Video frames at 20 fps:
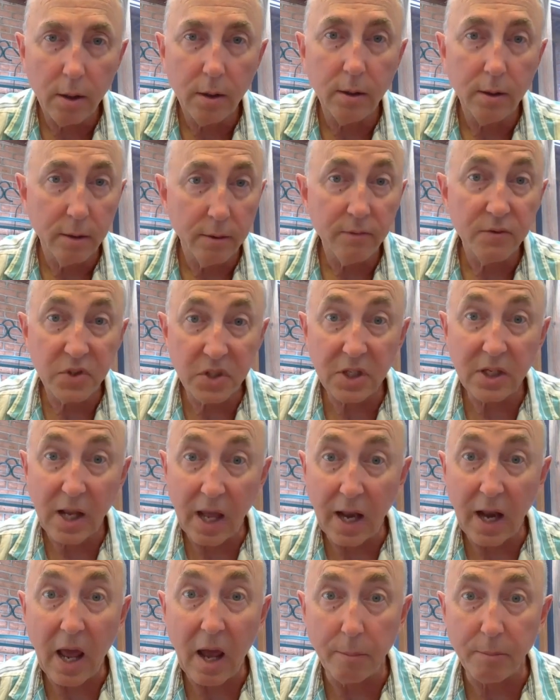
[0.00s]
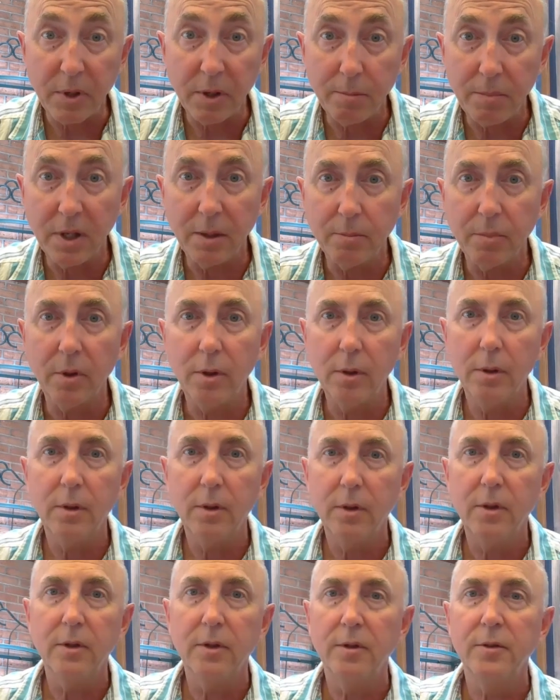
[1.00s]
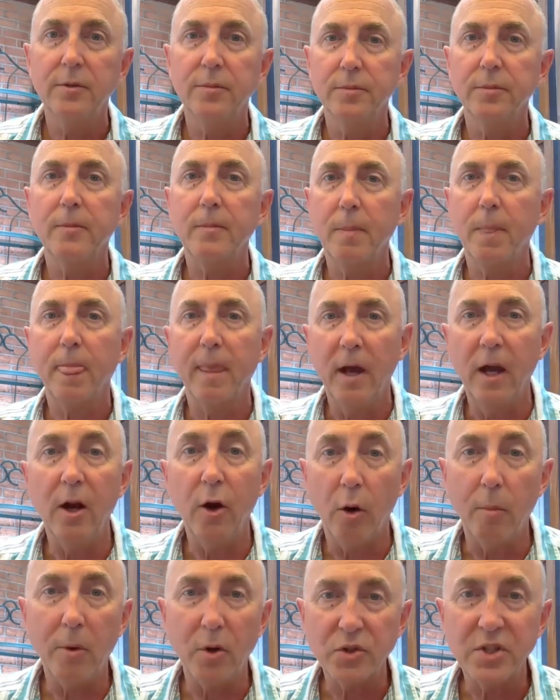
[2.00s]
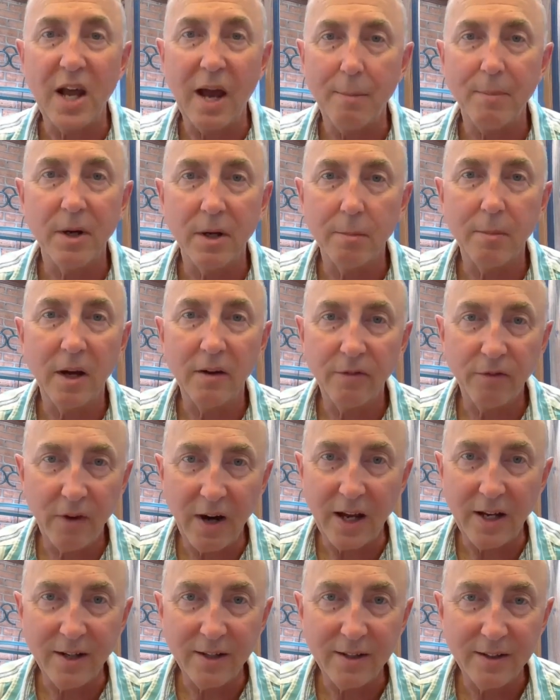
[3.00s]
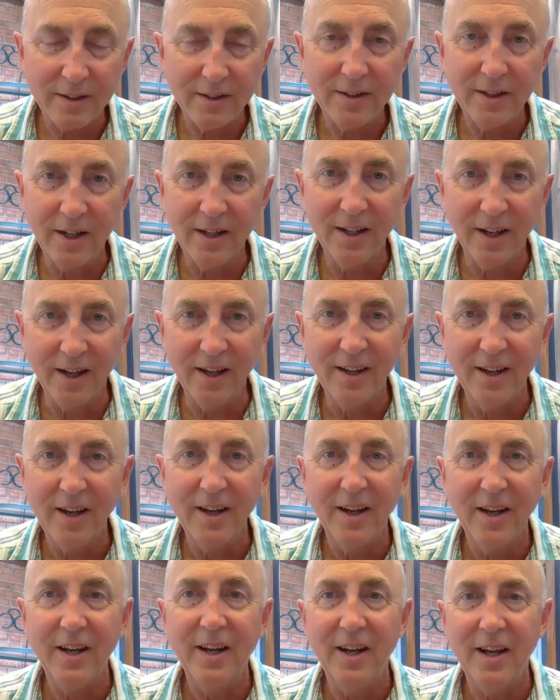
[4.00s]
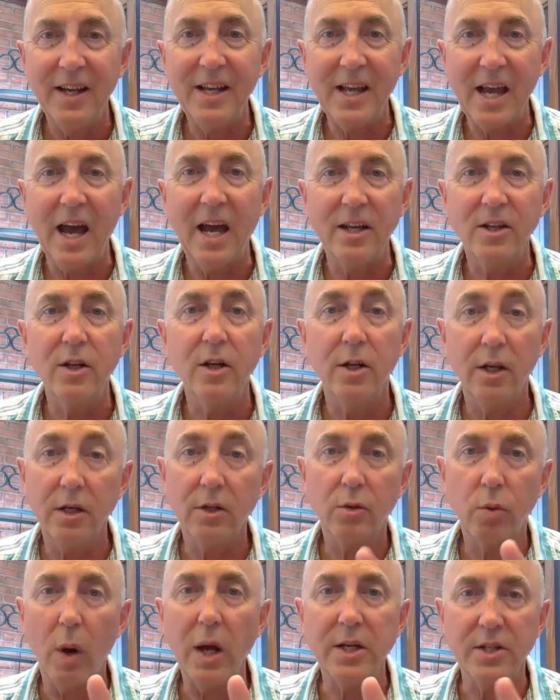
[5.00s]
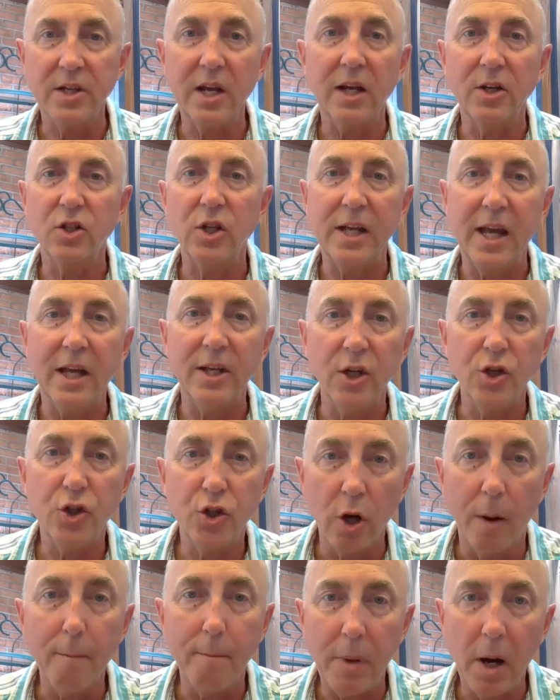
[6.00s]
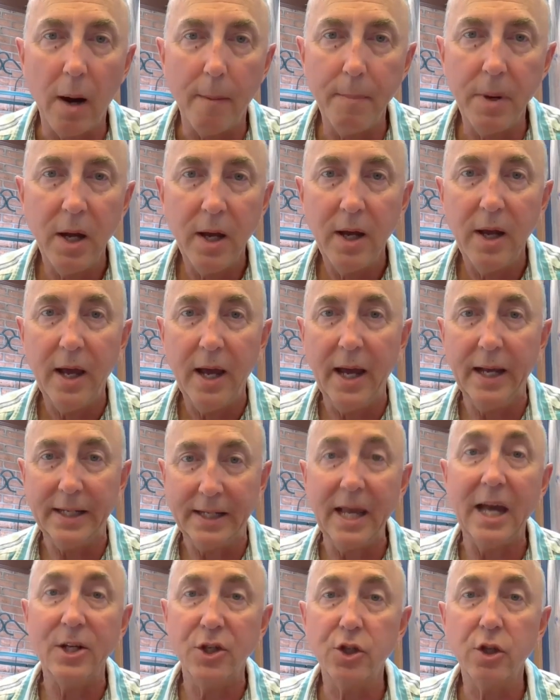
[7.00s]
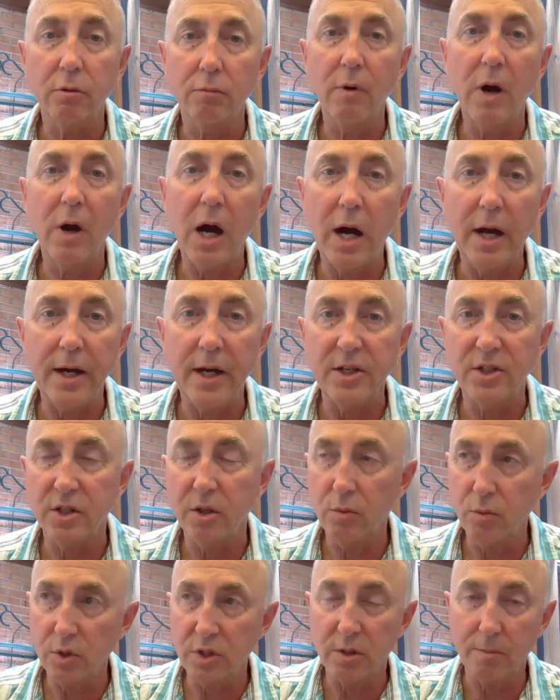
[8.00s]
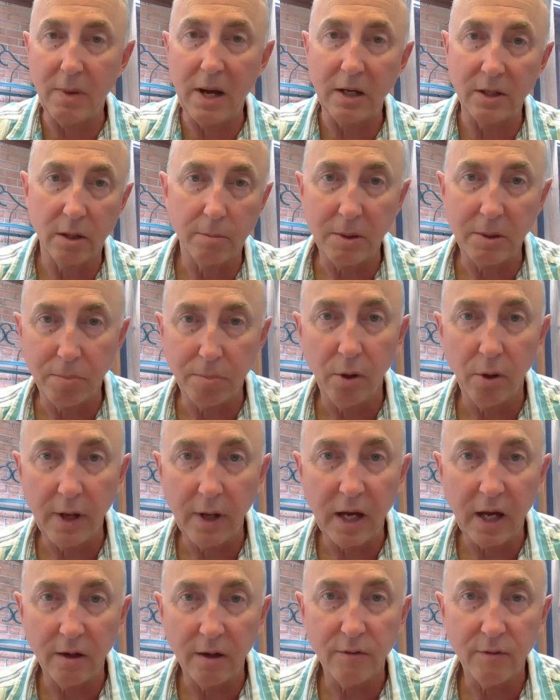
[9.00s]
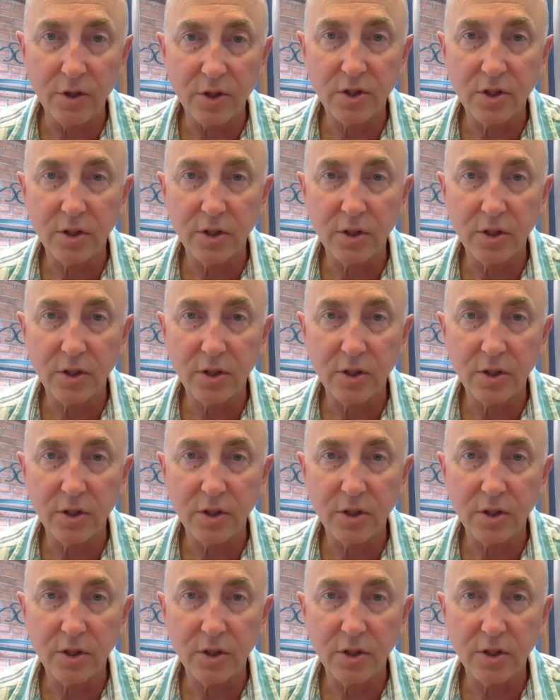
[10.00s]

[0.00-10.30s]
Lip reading: I've seen that happen to people. It almost happened to my friend. He twice actually had to jump up and catch the rod as it was about to be pulled out of his